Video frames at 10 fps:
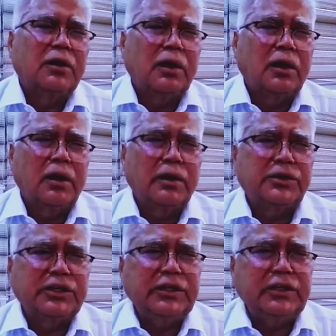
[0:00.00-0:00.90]
uh,
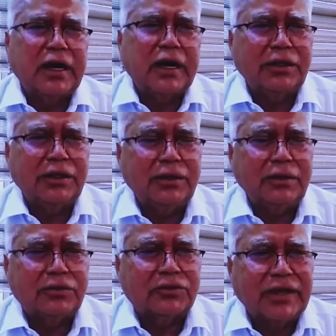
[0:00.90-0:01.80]
tea and the
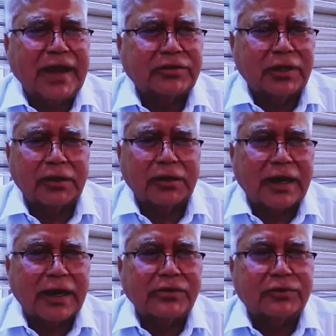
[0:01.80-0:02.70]
snacks and other
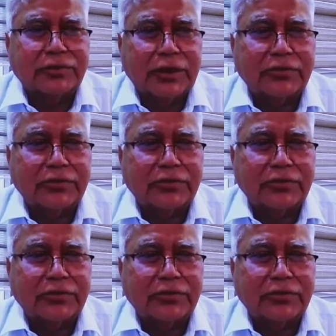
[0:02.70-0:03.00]
kinds of things.